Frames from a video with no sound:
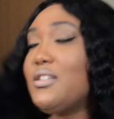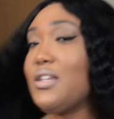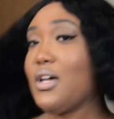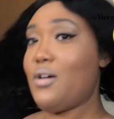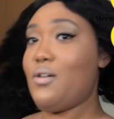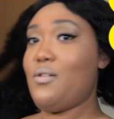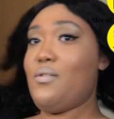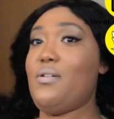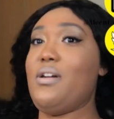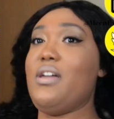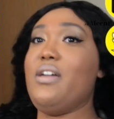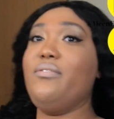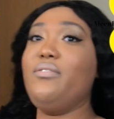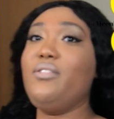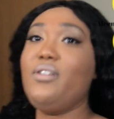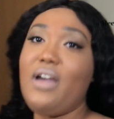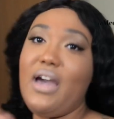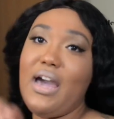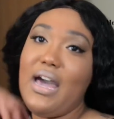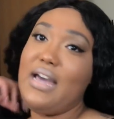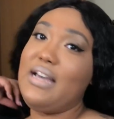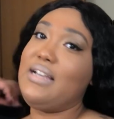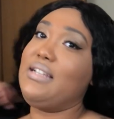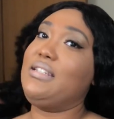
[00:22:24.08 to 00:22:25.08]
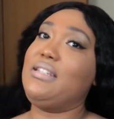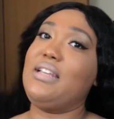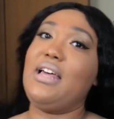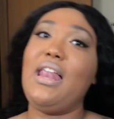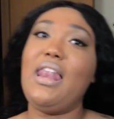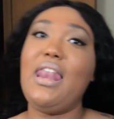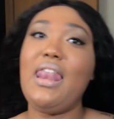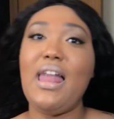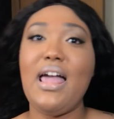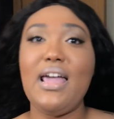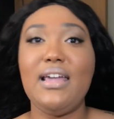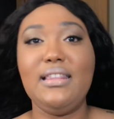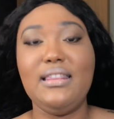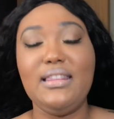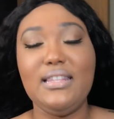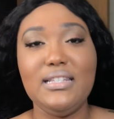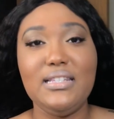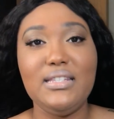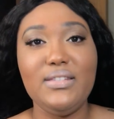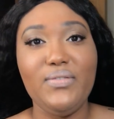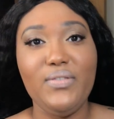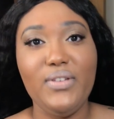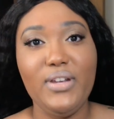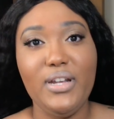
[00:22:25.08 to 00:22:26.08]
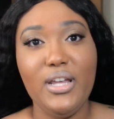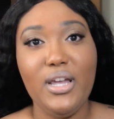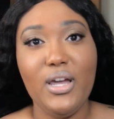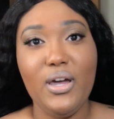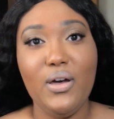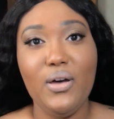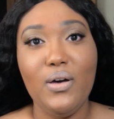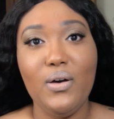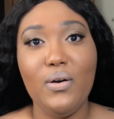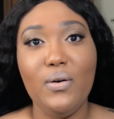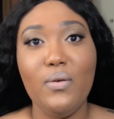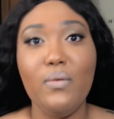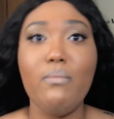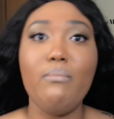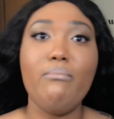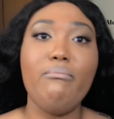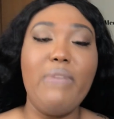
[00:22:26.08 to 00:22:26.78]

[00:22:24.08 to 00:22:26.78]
So if you guys like this video,